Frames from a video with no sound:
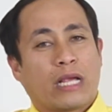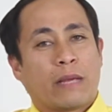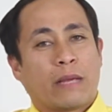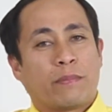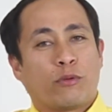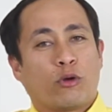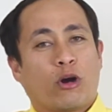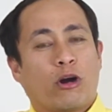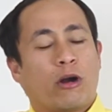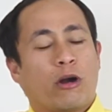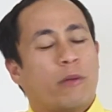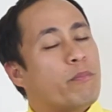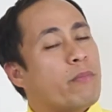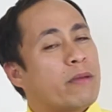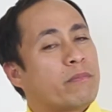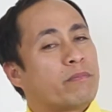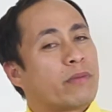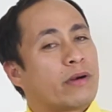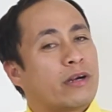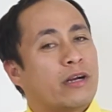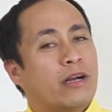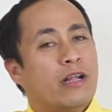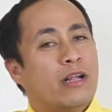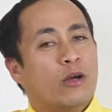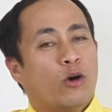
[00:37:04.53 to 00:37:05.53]
if you are a
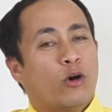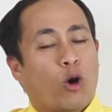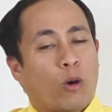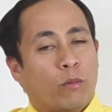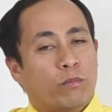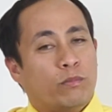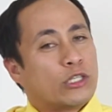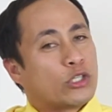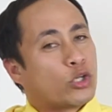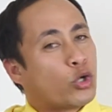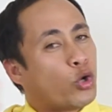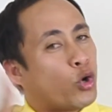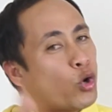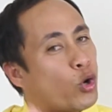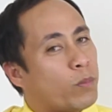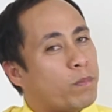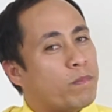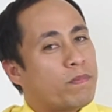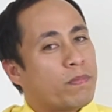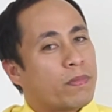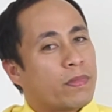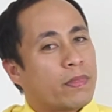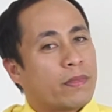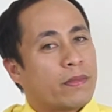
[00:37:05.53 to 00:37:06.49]
member of this group,